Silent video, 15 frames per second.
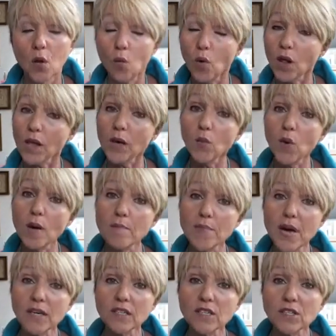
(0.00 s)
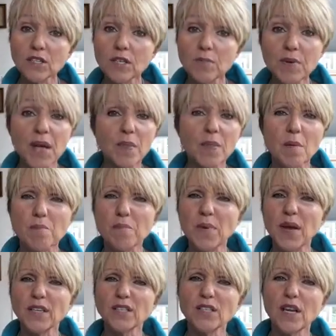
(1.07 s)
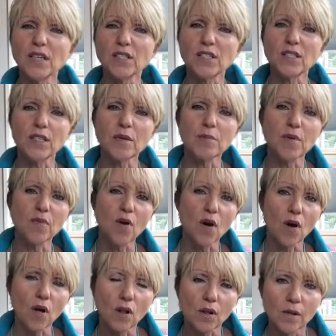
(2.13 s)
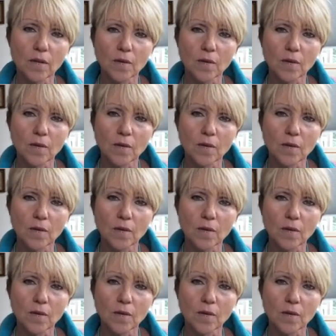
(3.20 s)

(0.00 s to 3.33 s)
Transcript: Well, he went back to sleep. He had the best night's sleep of all.